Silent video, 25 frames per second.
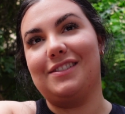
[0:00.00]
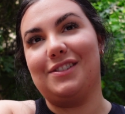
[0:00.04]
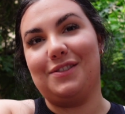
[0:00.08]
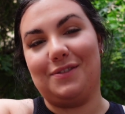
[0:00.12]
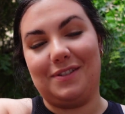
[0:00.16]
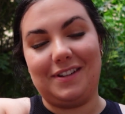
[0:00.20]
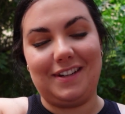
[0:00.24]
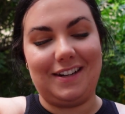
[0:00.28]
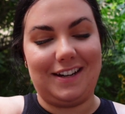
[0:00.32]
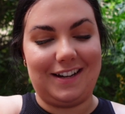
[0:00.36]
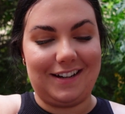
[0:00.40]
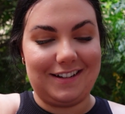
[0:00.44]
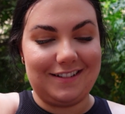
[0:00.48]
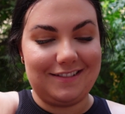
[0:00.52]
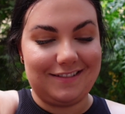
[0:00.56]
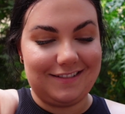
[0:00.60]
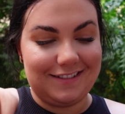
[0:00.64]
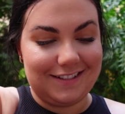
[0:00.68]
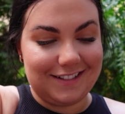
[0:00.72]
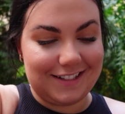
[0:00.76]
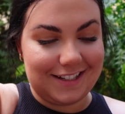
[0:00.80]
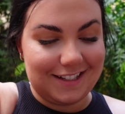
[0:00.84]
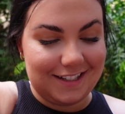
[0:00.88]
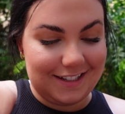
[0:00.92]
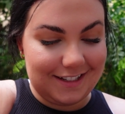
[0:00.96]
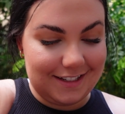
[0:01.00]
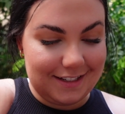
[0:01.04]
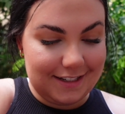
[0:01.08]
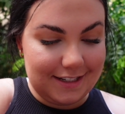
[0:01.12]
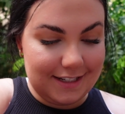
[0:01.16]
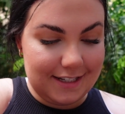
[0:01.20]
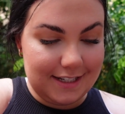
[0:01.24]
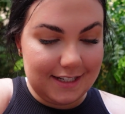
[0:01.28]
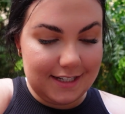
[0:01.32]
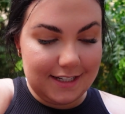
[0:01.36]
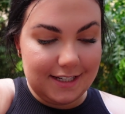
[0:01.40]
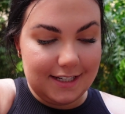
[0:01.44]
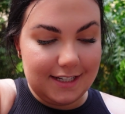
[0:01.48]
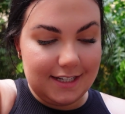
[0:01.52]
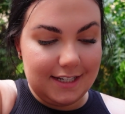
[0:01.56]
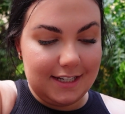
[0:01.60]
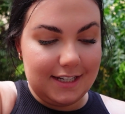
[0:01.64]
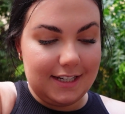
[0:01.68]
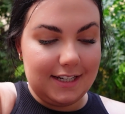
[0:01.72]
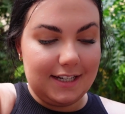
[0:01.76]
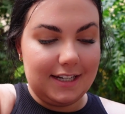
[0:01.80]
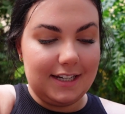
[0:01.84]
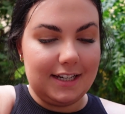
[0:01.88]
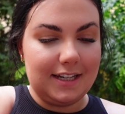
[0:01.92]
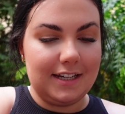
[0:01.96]
doing that a lot, so
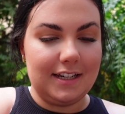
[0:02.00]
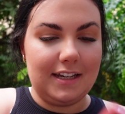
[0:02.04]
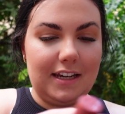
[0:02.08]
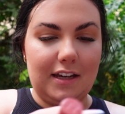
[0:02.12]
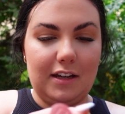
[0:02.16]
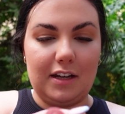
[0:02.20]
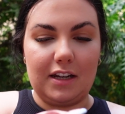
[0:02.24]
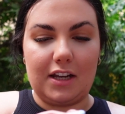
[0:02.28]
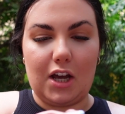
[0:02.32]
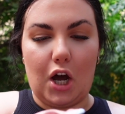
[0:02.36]
it'd